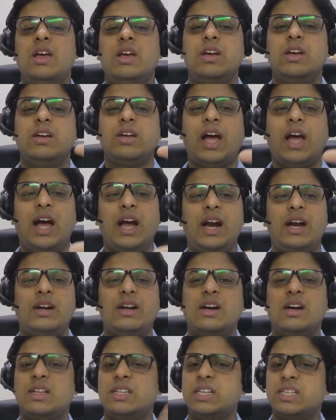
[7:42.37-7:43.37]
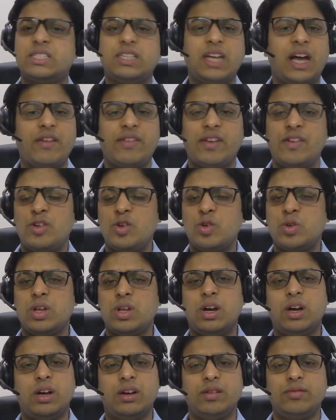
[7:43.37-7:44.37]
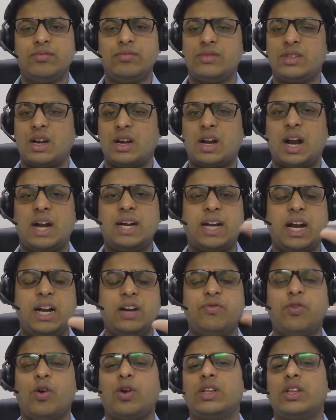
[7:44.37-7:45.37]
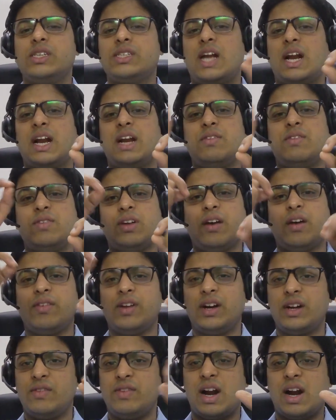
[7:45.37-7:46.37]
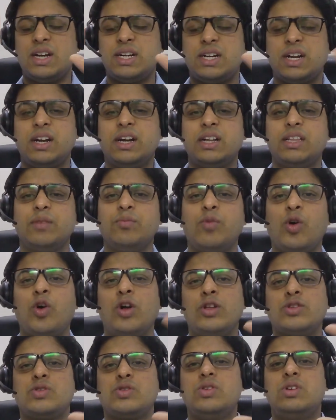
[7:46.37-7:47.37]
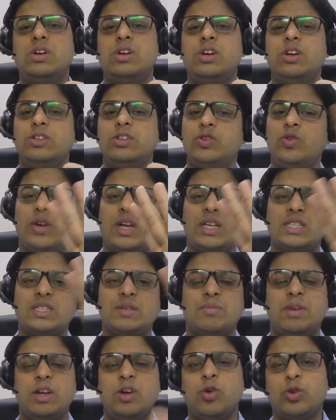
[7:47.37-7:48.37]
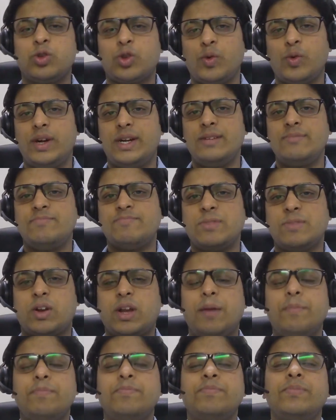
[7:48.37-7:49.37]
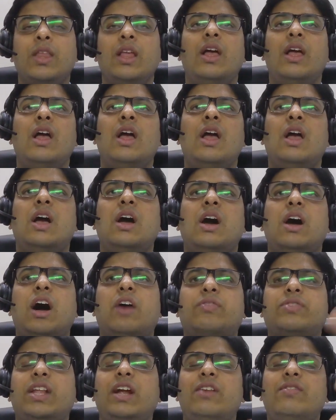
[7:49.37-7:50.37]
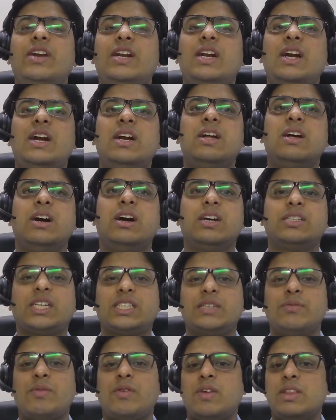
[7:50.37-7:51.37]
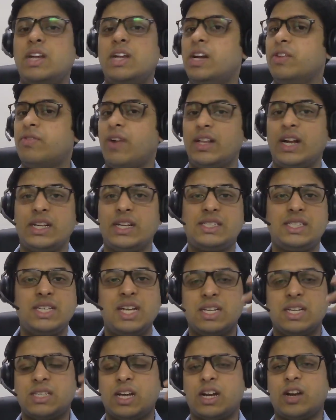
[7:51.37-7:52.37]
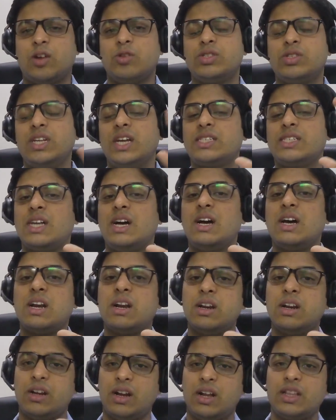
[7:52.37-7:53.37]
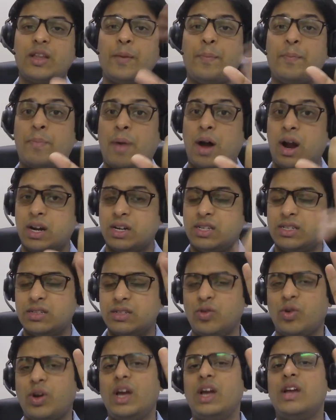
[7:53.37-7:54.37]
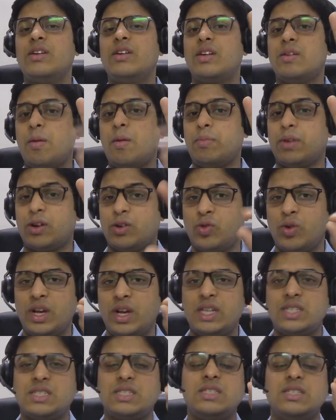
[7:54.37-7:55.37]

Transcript: and this I've given you the content for this, and we have written it in the book also, so you can simply go through it. Okay. After that, we did section number 135, that is CSR. Now, CSR, the parts. Okay, remember today's